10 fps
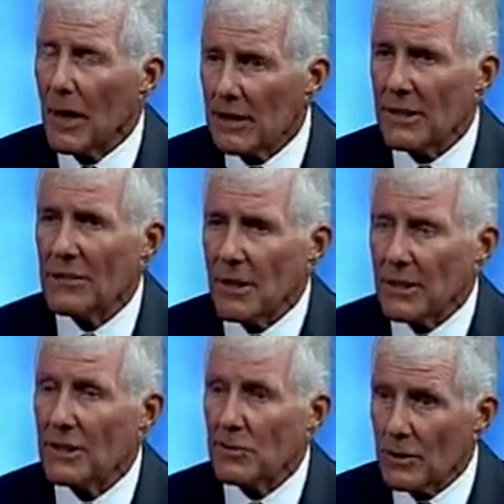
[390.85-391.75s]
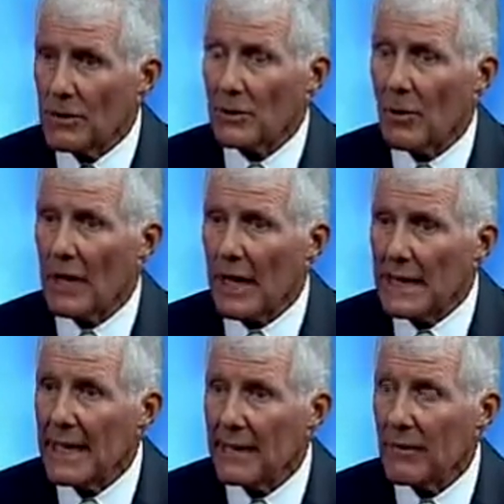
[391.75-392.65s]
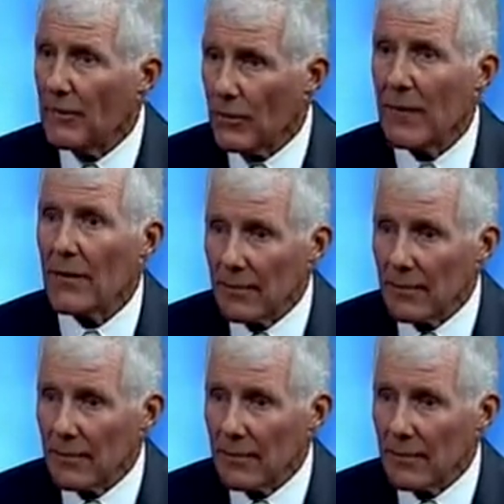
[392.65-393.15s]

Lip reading: positive message, which is what I did throughout